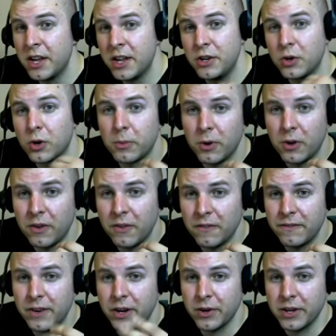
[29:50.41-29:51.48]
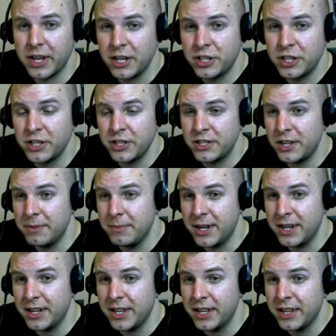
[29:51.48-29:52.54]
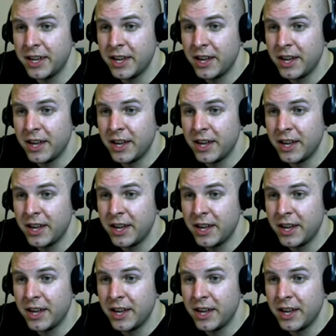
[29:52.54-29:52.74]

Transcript: normal variations in meaning